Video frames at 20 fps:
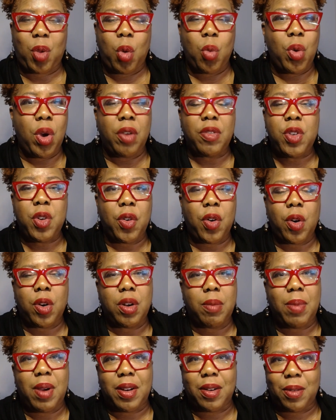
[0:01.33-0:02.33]
Well, we've
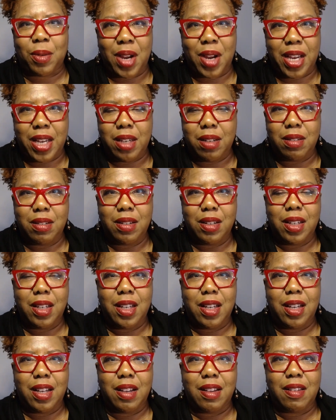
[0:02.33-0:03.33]
heard about it, right?
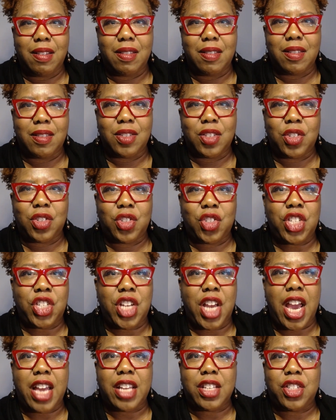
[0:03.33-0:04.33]

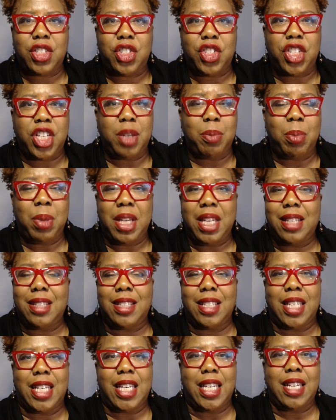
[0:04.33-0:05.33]
Chat
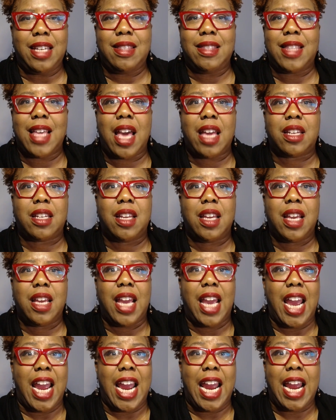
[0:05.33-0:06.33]
GPT, that
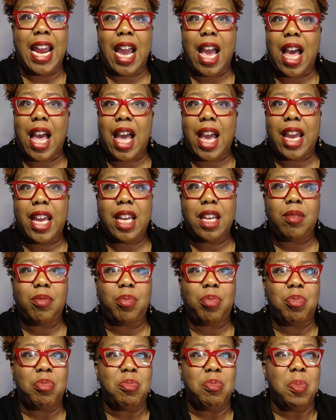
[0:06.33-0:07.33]
AI
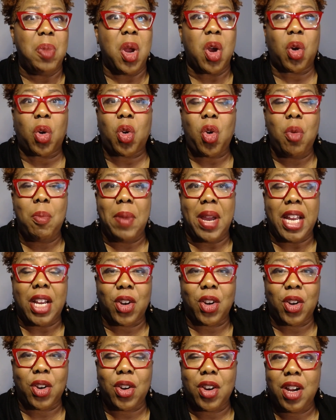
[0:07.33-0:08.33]
miracle
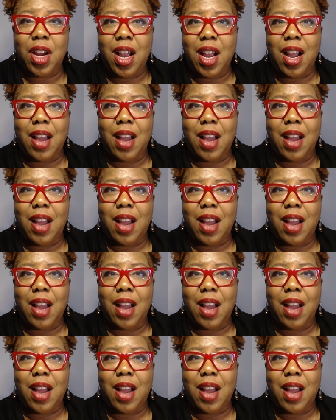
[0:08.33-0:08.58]
maker,